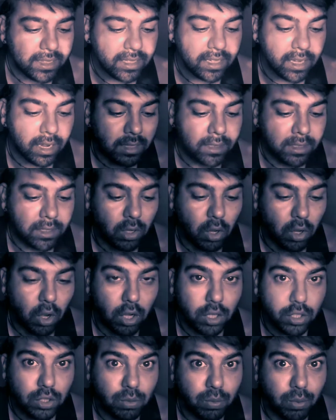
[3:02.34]
the other
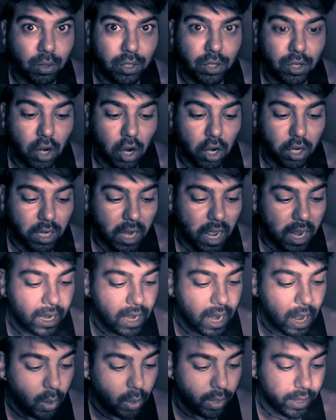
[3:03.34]
gods would not
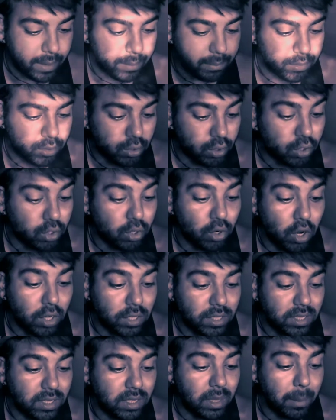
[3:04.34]
allow him to
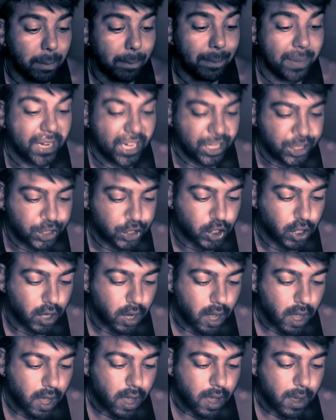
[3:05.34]
cross the bridge
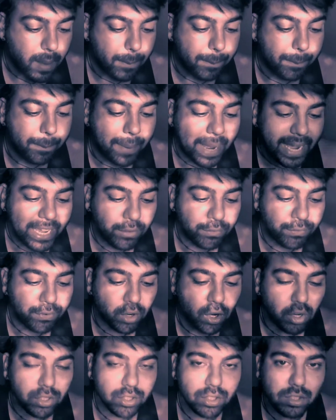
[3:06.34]

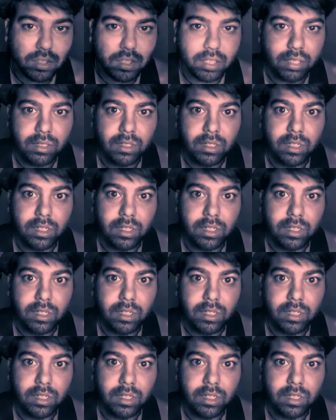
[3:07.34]
Bifrost